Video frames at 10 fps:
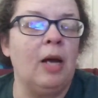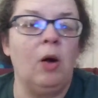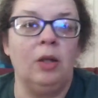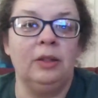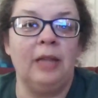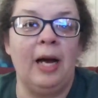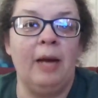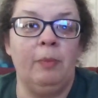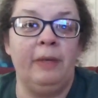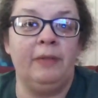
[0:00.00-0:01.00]
I go
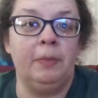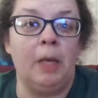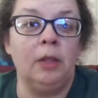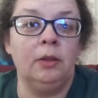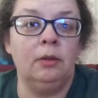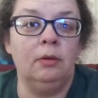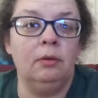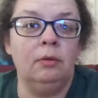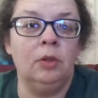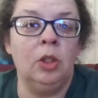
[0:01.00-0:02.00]
outside and wait for the bus.
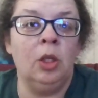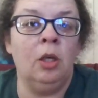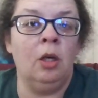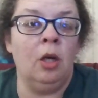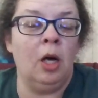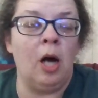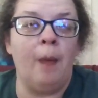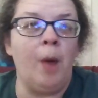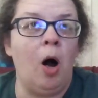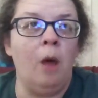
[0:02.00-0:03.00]

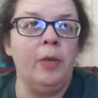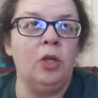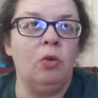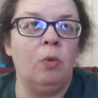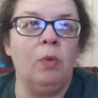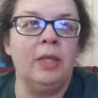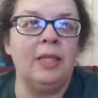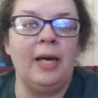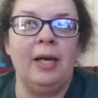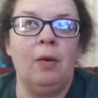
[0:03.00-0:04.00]
I'm always
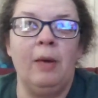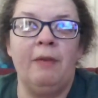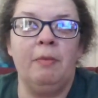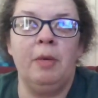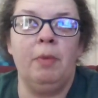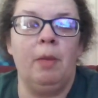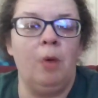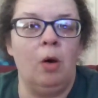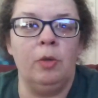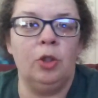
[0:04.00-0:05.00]
once I get away from people,
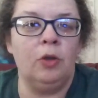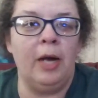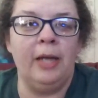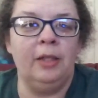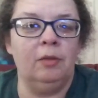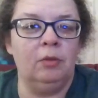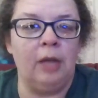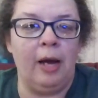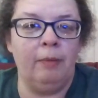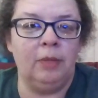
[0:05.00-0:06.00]
I'm always trying to
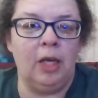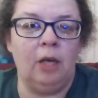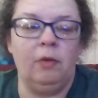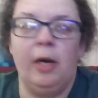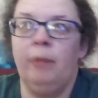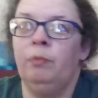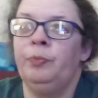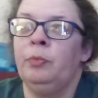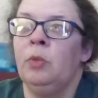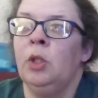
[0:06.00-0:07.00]
calm down, right?
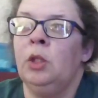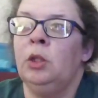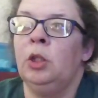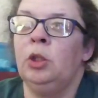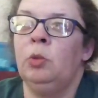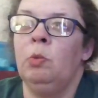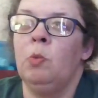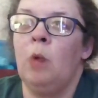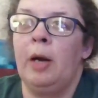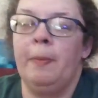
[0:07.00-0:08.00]
There's this
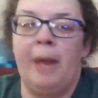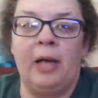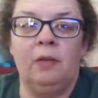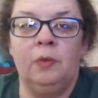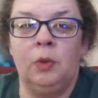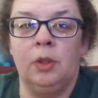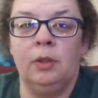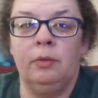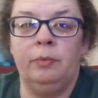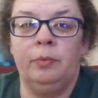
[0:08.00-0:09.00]
woman walking back and forth.